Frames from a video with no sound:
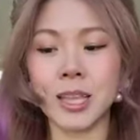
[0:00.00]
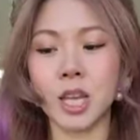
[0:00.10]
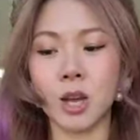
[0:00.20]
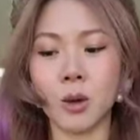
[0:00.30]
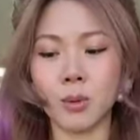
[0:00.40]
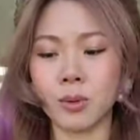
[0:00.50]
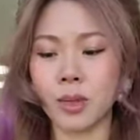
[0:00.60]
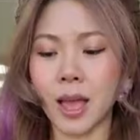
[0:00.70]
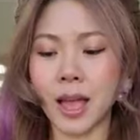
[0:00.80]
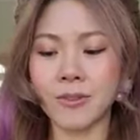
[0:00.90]
You know,
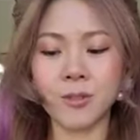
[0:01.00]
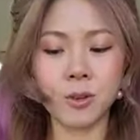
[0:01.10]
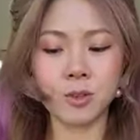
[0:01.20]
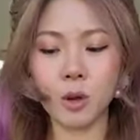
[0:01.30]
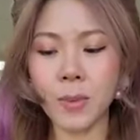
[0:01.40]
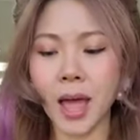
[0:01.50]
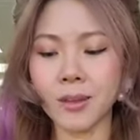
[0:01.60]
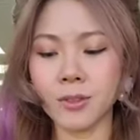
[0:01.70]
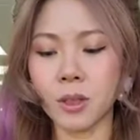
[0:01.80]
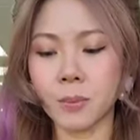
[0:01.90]
I feel so
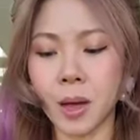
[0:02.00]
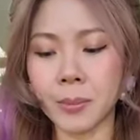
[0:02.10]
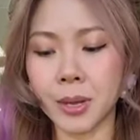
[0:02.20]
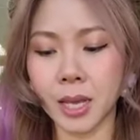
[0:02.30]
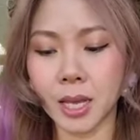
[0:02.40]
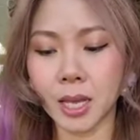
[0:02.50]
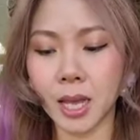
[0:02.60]
bad for the public,